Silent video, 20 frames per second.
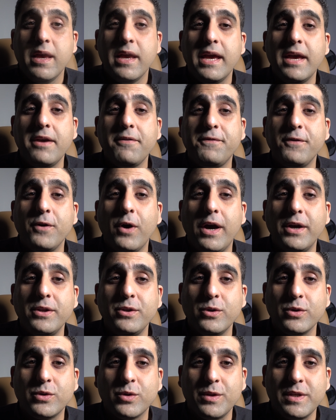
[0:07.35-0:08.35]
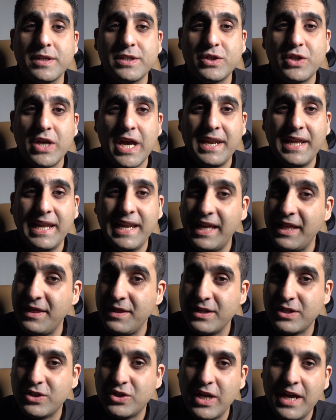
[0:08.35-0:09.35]
If you are new to this channel, in
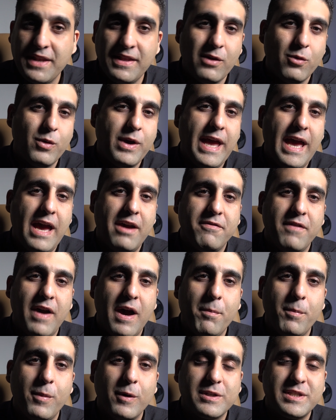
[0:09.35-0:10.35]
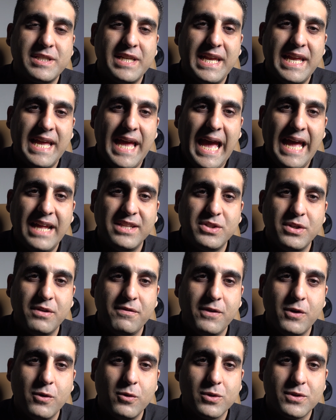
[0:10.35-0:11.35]
this channel we have unboxing and
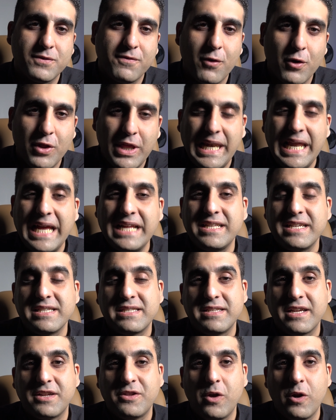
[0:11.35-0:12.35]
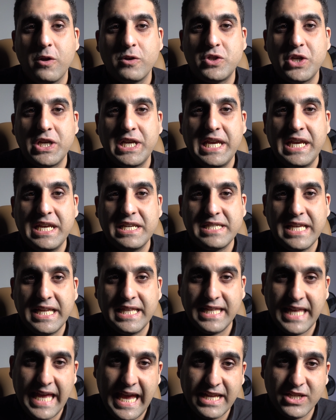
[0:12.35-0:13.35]
reviews for the latest technology gears
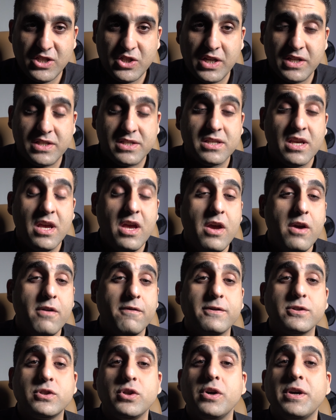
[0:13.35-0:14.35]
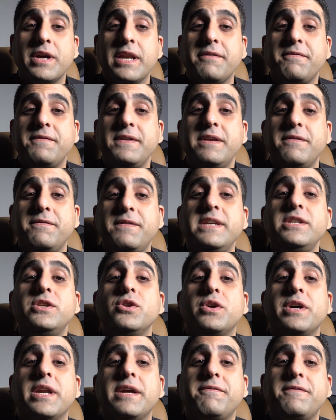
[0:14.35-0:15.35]
and gadgets, photography,
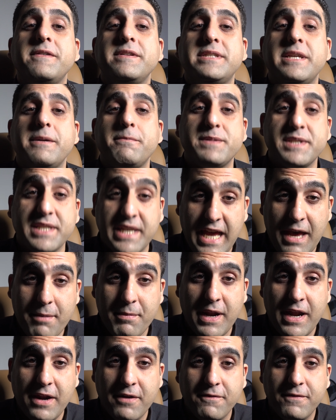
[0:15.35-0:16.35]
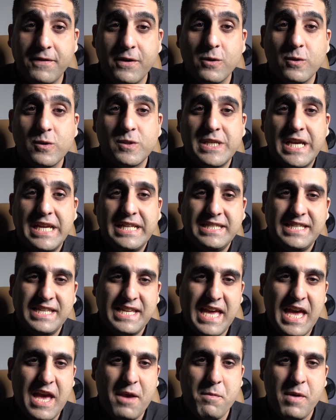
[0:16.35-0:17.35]
videography tips, camera reviews and
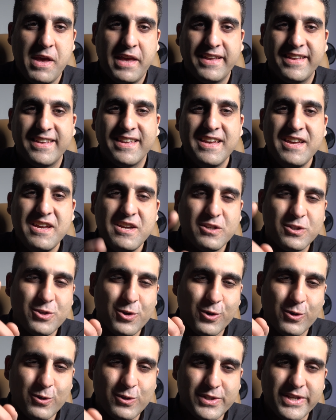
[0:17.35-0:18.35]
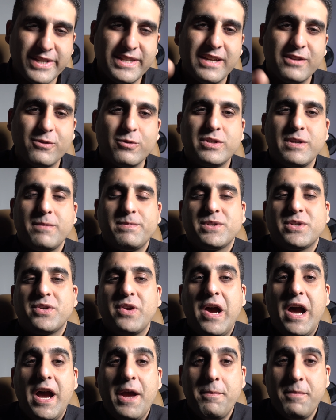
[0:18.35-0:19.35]
gaming. So consider to
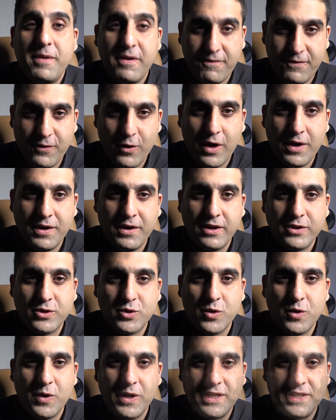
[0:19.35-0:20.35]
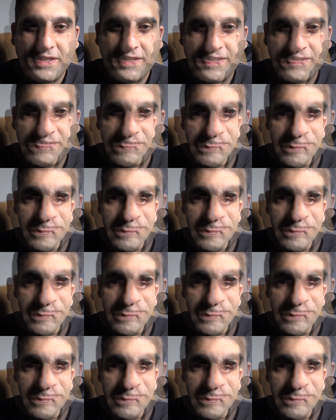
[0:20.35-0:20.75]
subscribe if you are not already.